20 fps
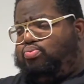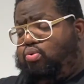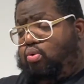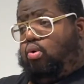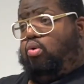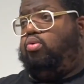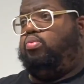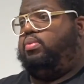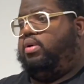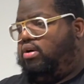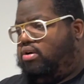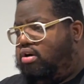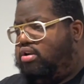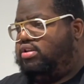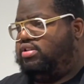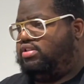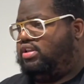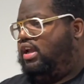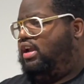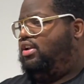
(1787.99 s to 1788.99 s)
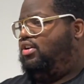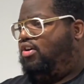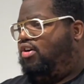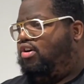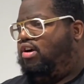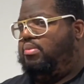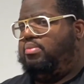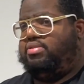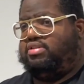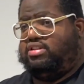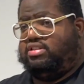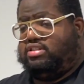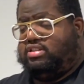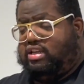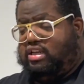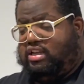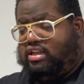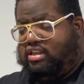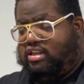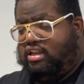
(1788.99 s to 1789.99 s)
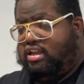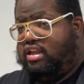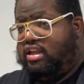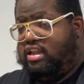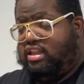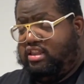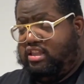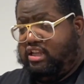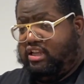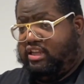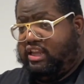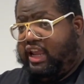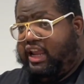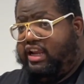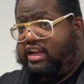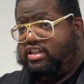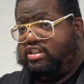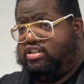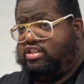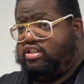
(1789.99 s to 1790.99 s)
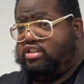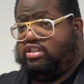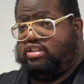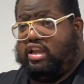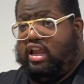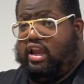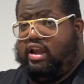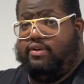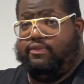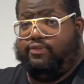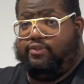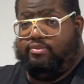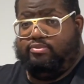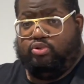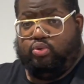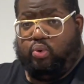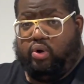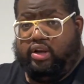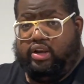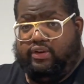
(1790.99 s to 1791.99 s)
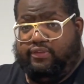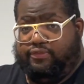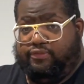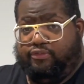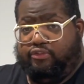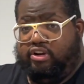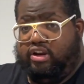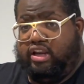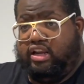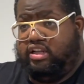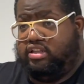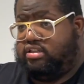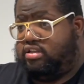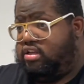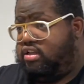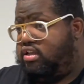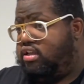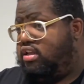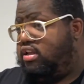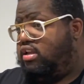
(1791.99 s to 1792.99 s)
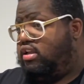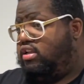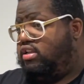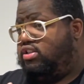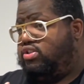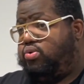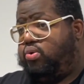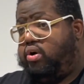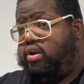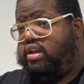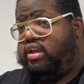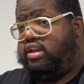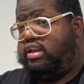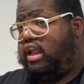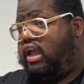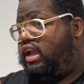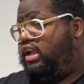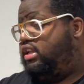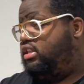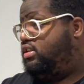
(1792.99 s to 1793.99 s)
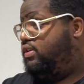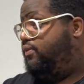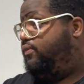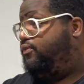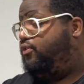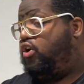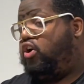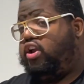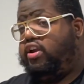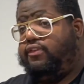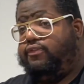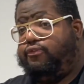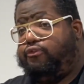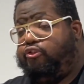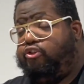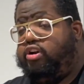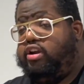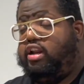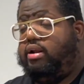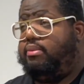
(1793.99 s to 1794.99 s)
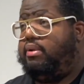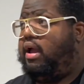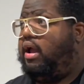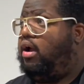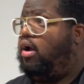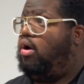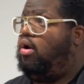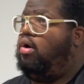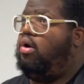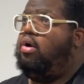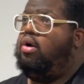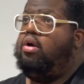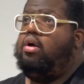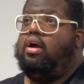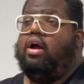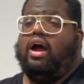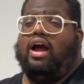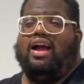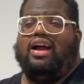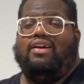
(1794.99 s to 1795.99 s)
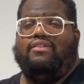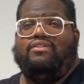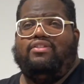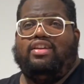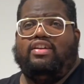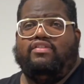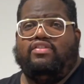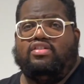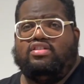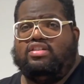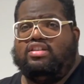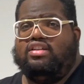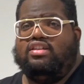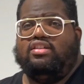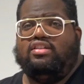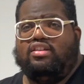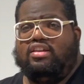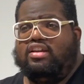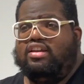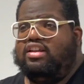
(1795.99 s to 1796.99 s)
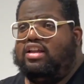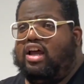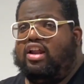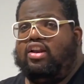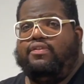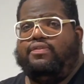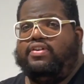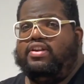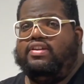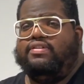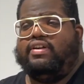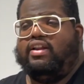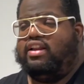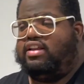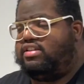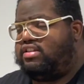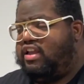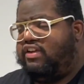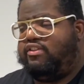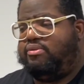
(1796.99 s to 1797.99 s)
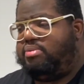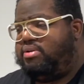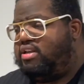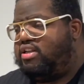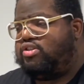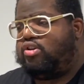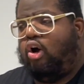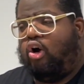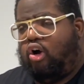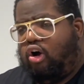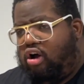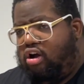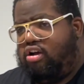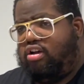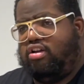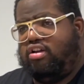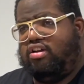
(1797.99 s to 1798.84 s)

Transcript: Oh my God, it's getting hot, and we're just seeing the gauge just going from 23 to 29 to 33, and I'm like, I have never seen I don't think this town has ever been this hot.